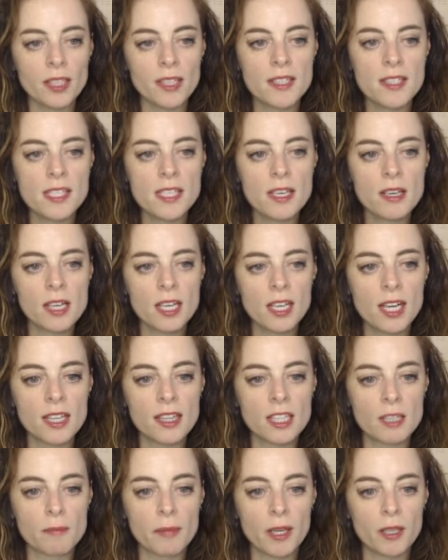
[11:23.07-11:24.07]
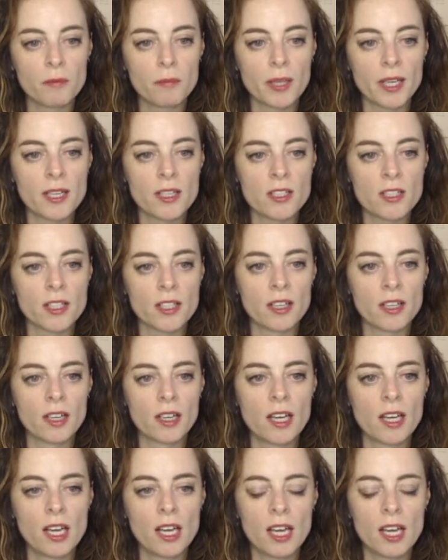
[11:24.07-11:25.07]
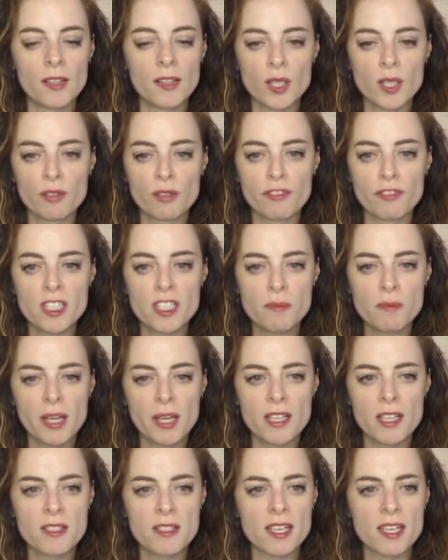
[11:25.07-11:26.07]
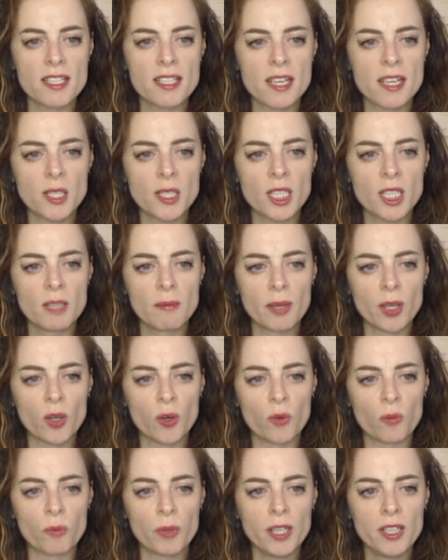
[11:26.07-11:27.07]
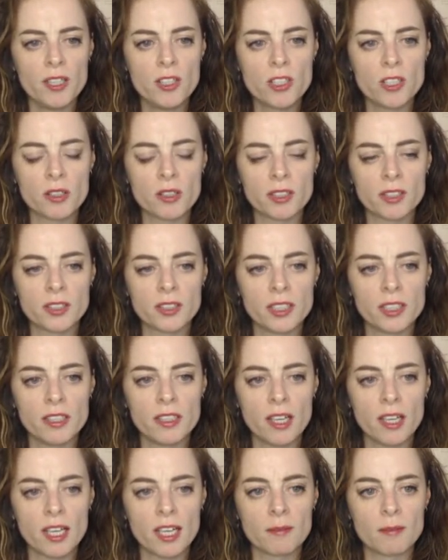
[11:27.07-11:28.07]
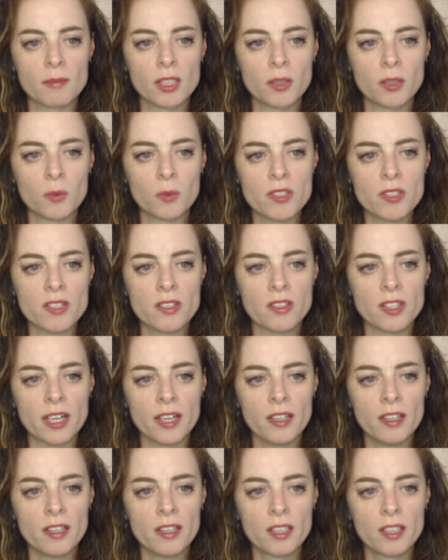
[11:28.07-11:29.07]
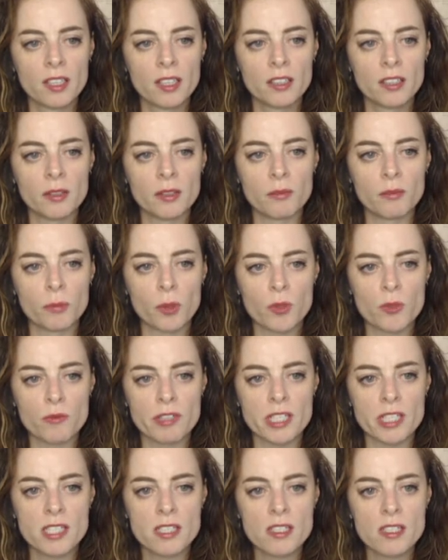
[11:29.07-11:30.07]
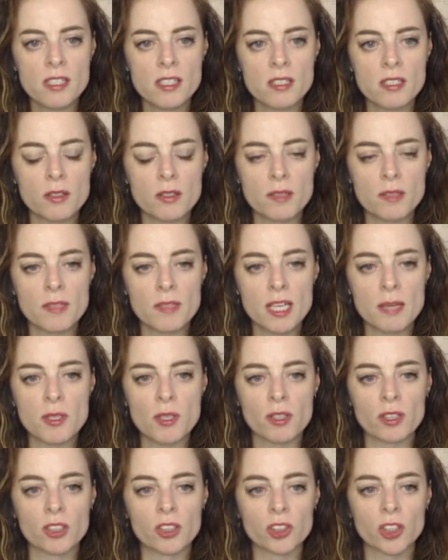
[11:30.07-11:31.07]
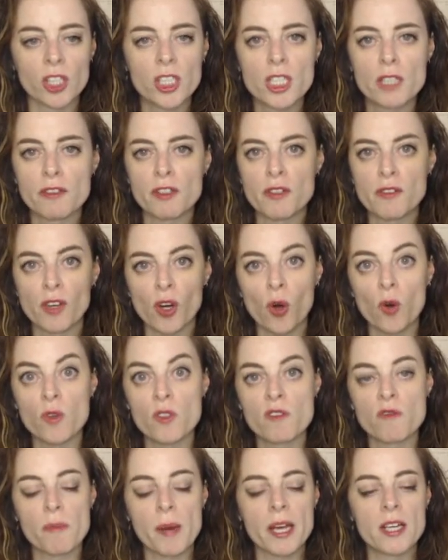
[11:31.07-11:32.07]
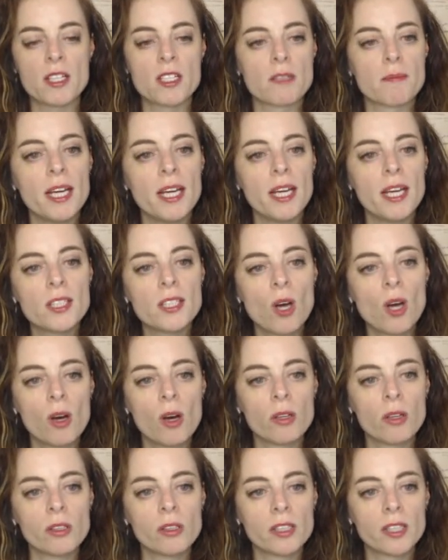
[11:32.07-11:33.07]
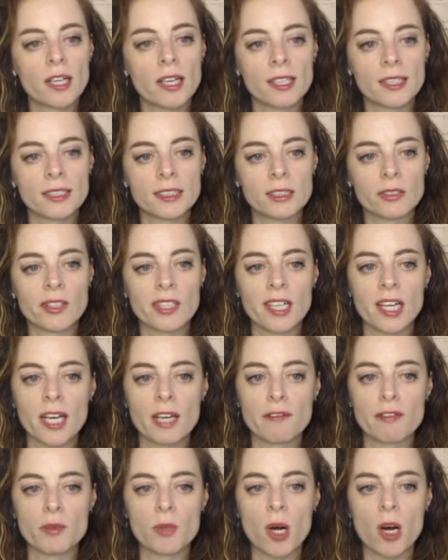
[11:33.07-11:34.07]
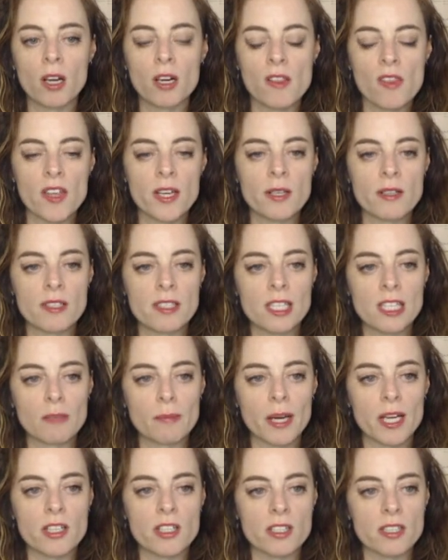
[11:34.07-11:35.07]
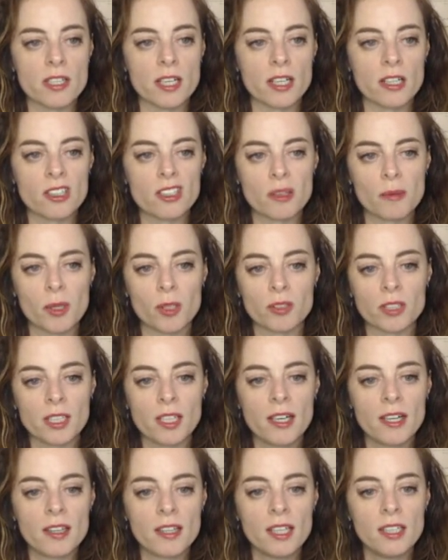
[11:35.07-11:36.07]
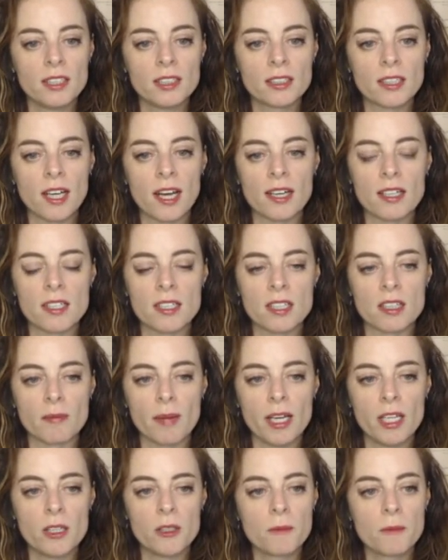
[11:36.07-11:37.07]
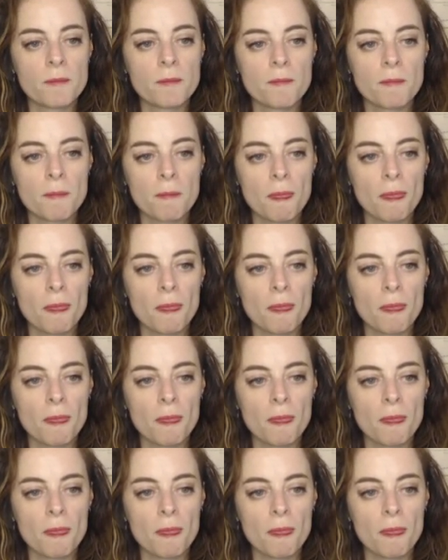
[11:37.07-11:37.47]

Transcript: You can see I can add the about page there, and then the first page that is actually my home page, you can see it wasn't there in most recent. So sometimes you can search if you have loads of pages made, or else you can click view all and then you can see the pages there. So I'm going to click that, add it to the menu.